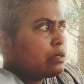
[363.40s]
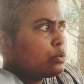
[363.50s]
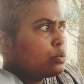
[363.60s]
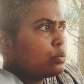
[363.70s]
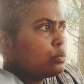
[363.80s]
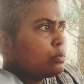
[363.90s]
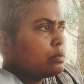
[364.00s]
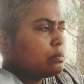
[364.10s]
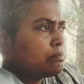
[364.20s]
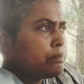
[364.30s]
to
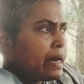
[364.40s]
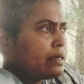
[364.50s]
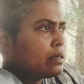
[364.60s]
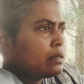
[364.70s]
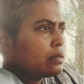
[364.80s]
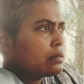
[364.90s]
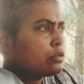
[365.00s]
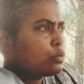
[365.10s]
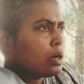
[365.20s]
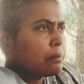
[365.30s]
better,
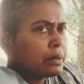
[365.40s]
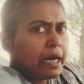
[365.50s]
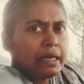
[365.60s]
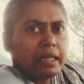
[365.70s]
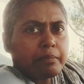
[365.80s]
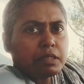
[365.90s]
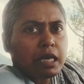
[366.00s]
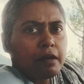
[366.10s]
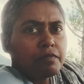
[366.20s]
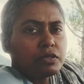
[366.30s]
to upgrade
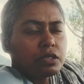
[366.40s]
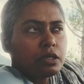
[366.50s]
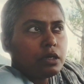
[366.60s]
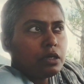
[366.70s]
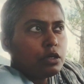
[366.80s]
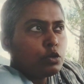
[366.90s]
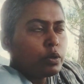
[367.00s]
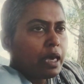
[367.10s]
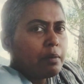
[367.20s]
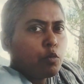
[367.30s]
themselves,
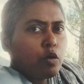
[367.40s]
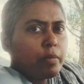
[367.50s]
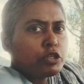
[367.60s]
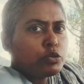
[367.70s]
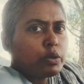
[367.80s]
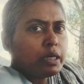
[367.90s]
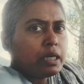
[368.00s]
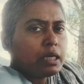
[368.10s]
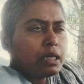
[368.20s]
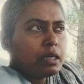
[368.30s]
to gain more
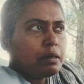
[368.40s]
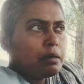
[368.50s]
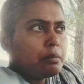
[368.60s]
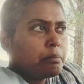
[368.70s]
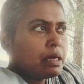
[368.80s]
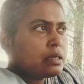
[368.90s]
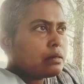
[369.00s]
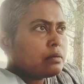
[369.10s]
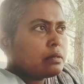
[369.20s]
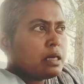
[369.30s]
maturity.
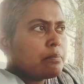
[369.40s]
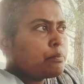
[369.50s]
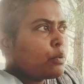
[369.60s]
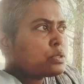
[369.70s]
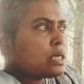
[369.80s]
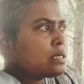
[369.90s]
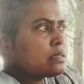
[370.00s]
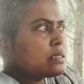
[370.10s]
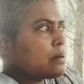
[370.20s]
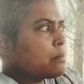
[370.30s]
But
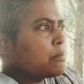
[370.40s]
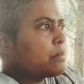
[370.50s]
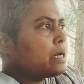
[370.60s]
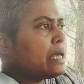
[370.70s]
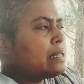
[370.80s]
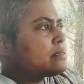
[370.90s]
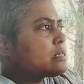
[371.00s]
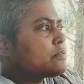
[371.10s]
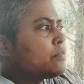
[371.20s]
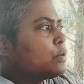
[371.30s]
imposing somebody
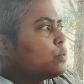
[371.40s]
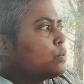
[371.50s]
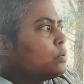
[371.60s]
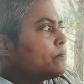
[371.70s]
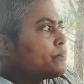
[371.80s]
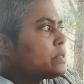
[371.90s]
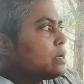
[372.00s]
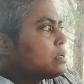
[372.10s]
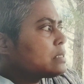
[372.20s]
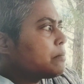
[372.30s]
else's view,
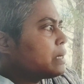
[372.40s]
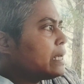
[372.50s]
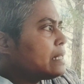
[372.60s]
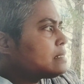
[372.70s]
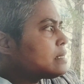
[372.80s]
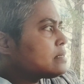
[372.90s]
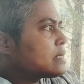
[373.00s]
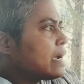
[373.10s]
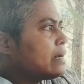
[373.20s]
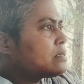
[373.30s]
somebody
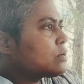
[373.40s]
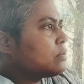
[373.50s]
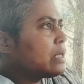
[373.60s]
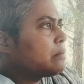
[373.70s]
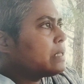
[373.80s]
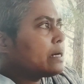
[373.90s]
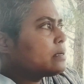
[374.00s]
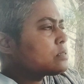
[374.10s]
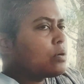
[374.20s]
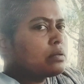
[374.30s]
else's guidance on them, that
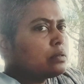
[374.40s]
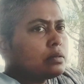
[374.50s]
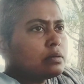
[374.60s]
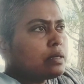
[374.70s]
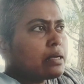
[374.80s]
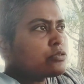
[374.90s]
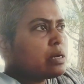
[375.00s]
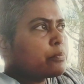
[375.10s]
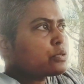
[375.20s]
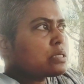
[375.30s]
is not the
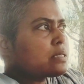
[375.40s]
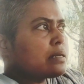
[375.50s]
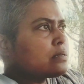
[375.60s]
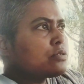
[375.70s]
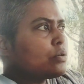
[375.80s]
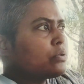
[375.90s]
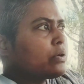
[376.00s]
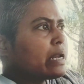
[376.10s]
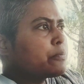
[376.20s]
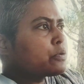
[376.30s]
natural process, that is not the
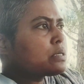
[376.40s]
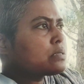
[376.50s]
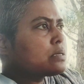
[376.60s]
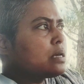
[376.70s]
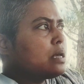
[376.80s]
right process